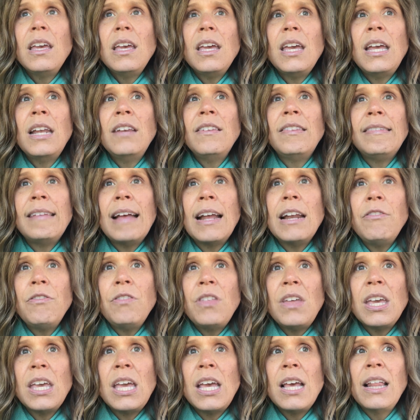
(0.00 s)
instead of
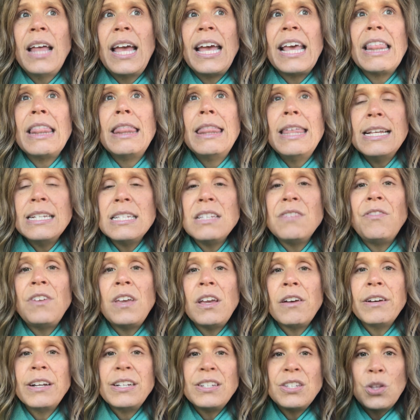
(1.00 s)
thinking like this
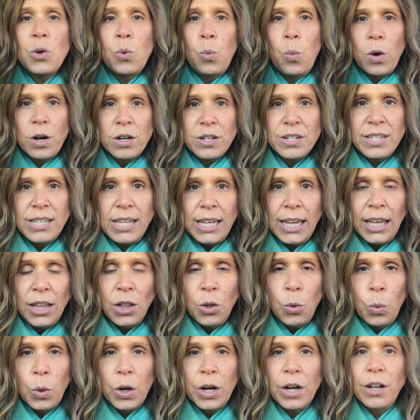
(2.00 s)
fear is the worst thing in
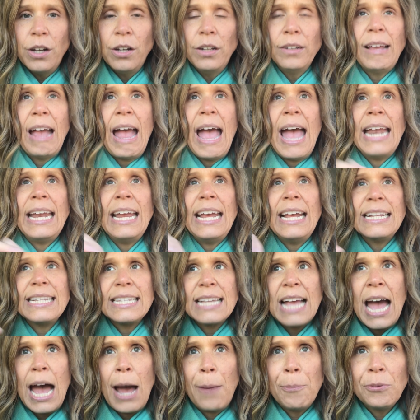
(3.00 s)
the world and
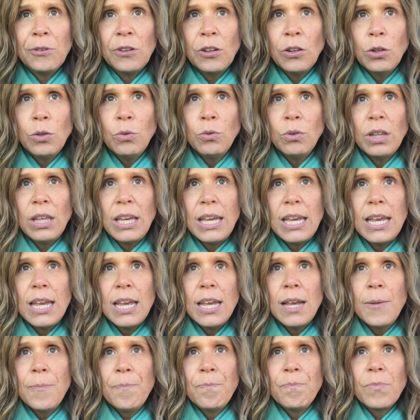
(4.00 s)
it's
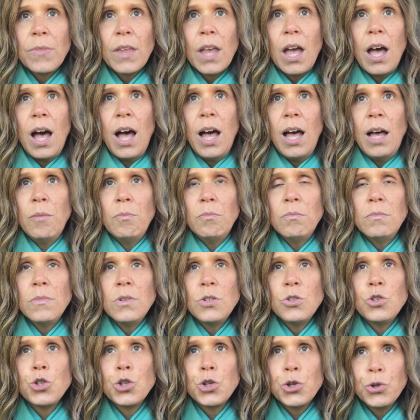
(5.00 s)
absolutely
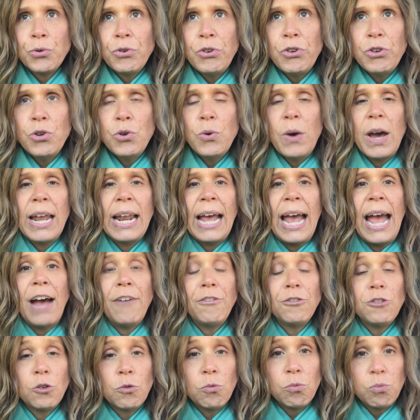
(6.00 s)
true and I
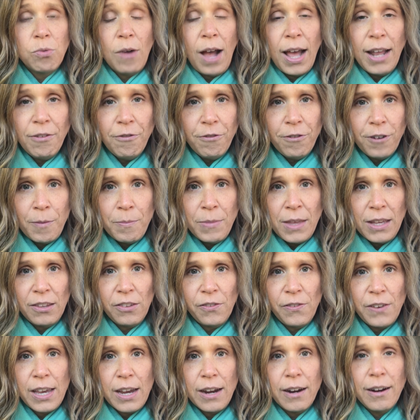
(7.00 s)
have to run from
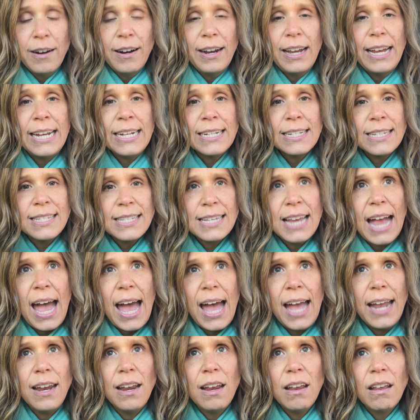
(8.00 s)
this fear,
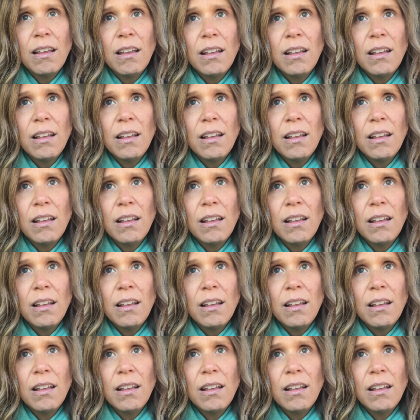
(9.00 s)
instead,